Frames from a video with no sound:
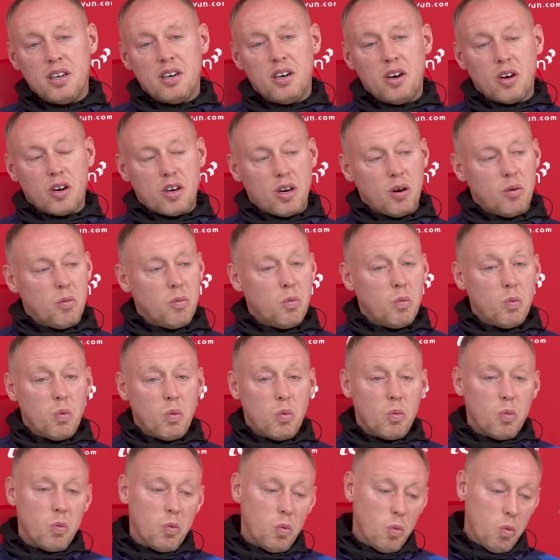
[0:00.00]
look at
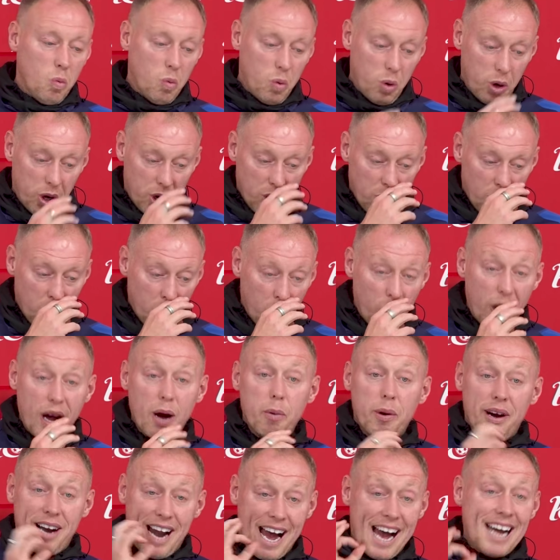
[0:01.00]
you know
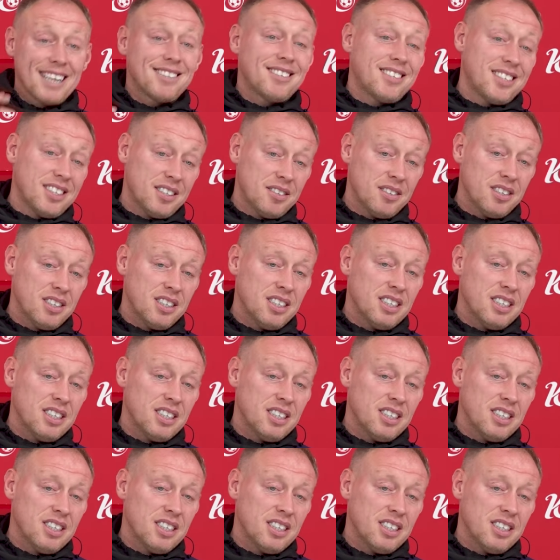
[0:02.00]
where we're at,